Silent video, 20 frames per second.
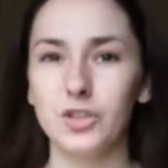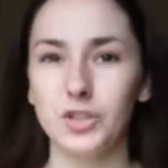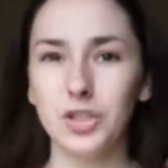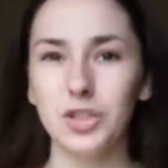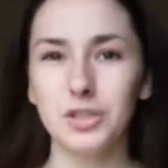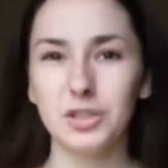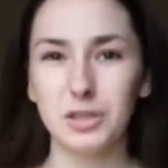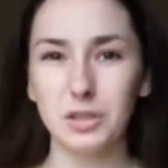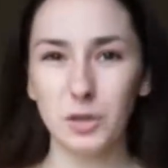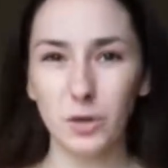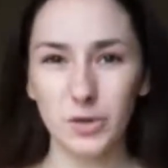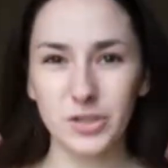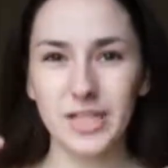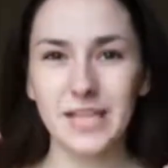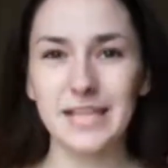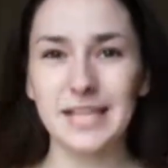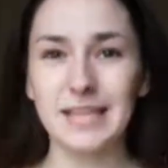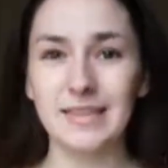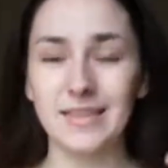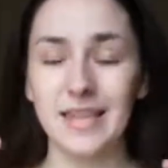just
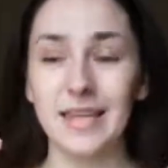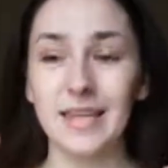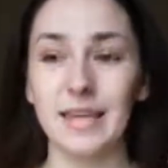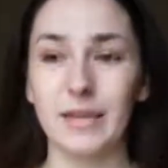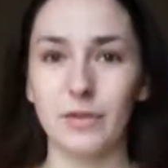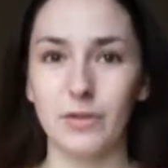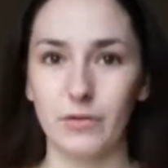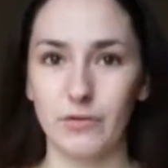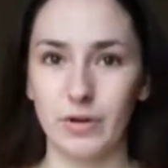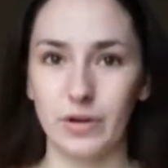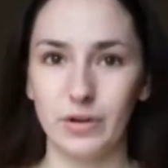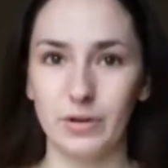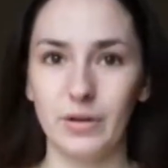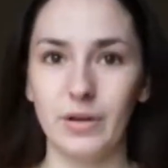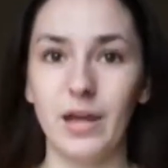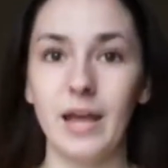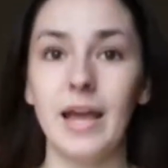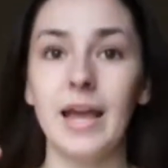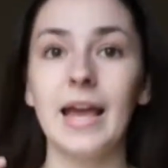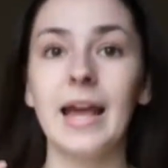logically think it
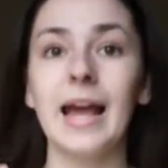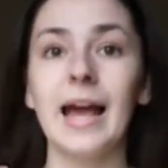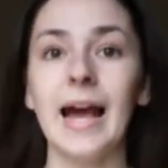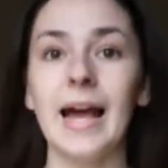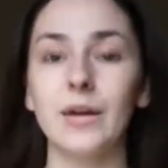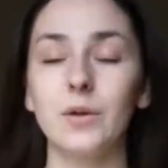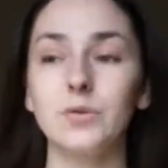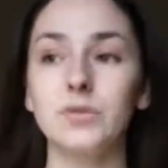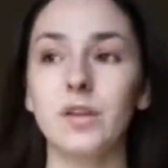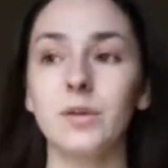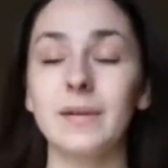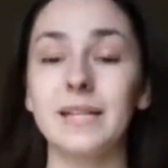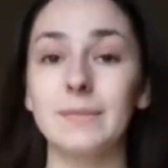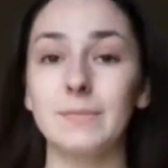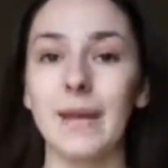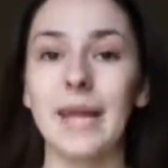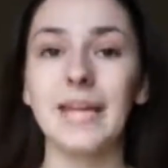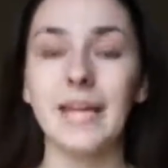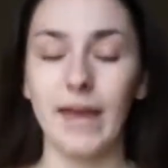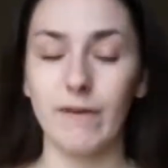through and also
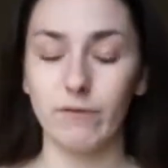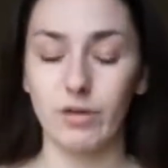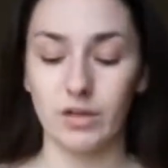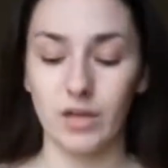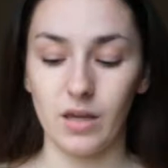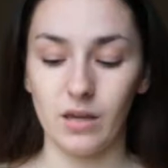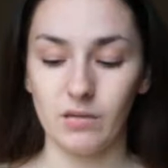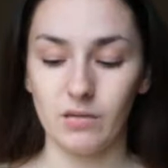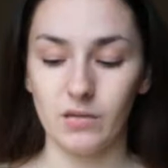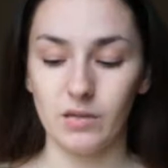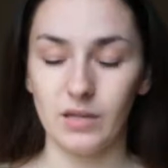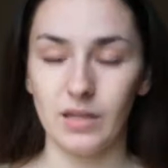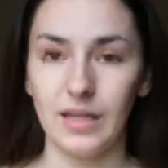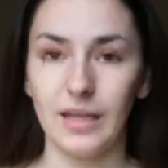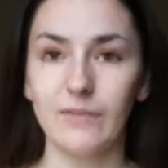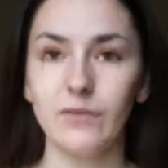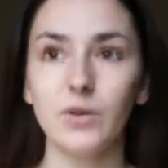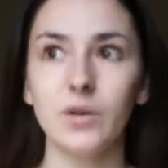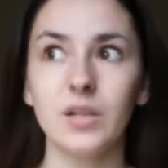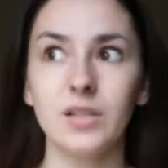explain everything.
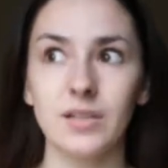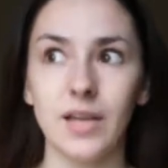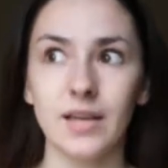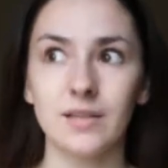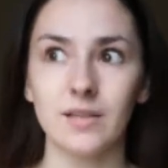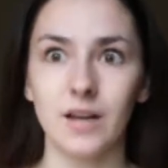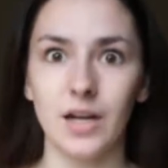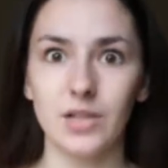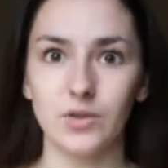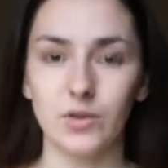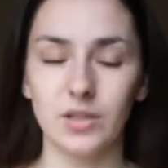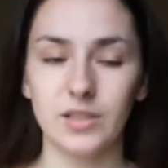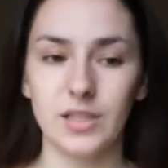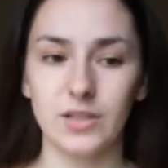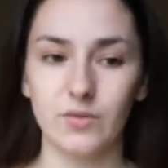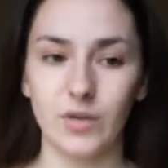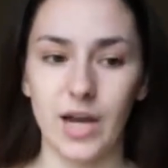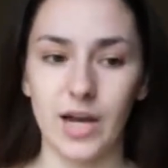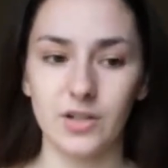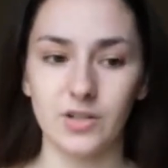If you're gonna say it's a
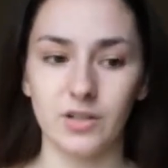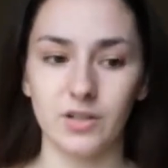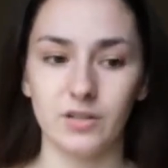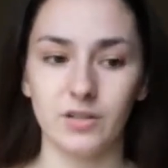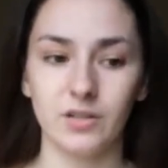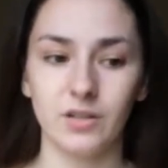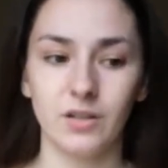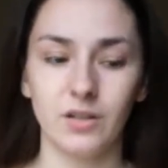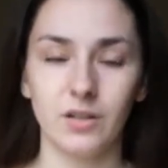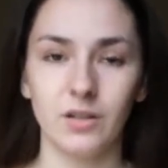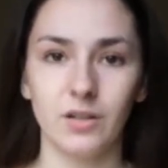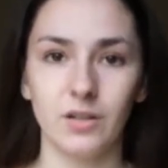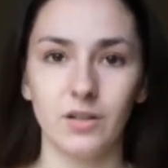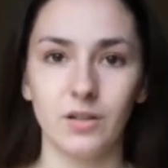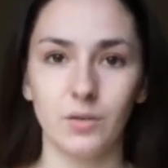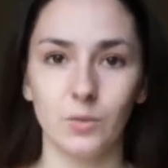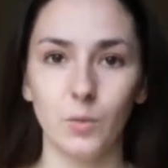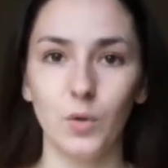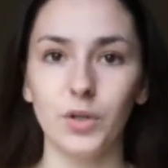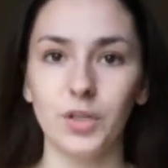hydrolysis reaction,
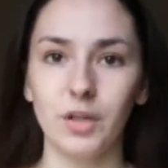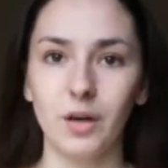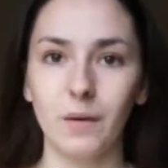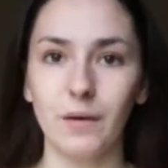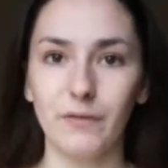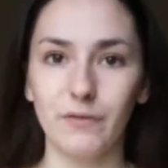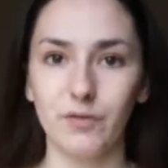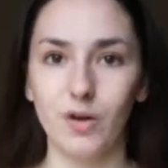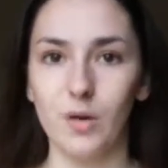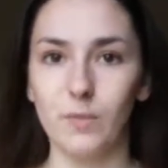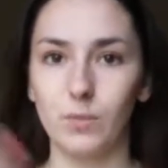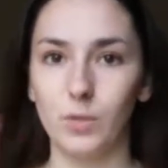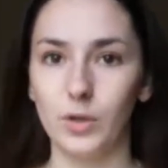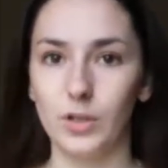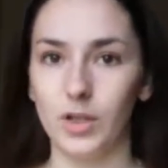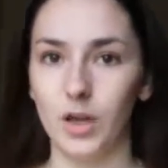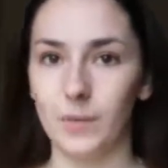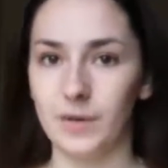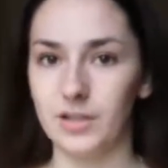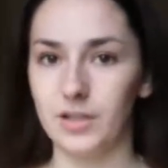what are you going from?
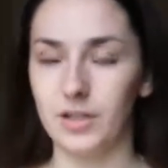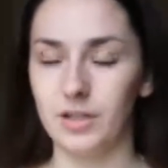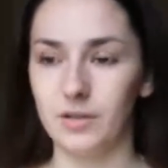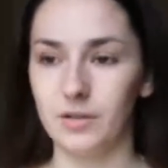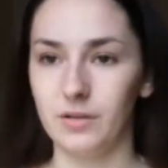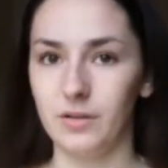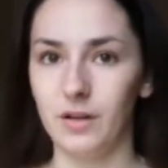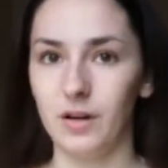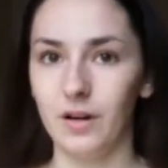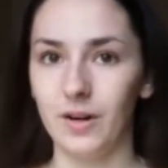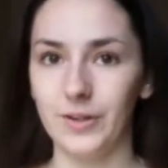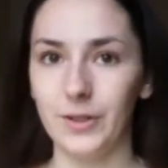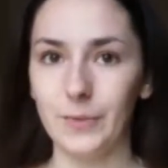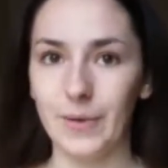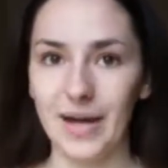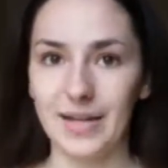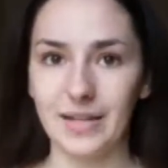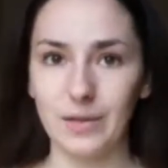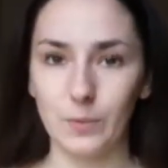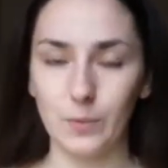What are you going to? Are
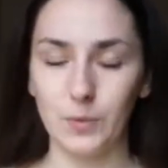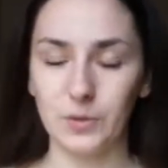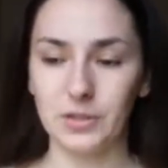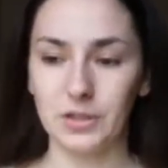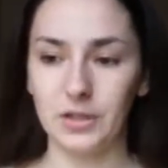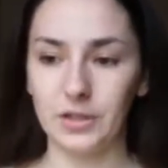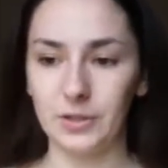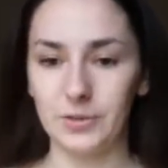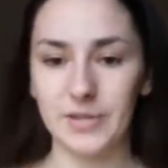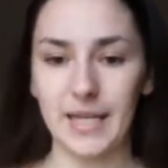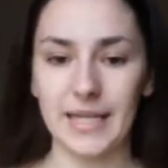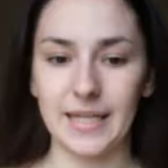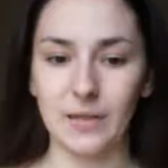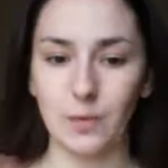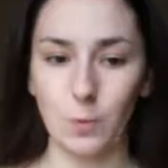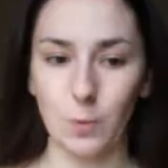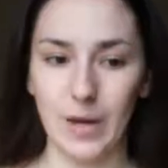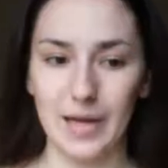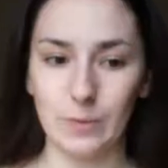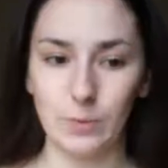you adding water? Are you
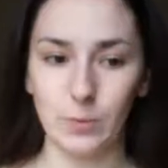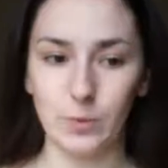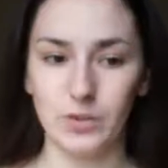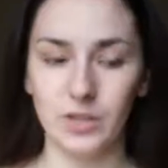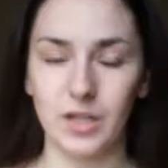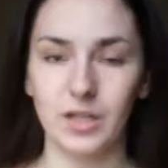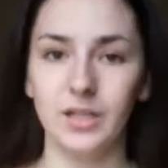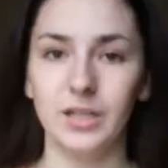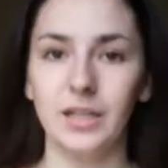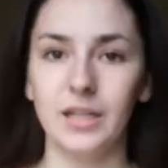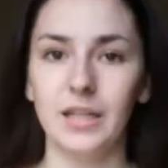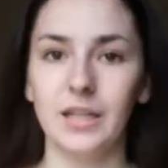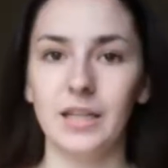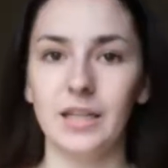taking away water?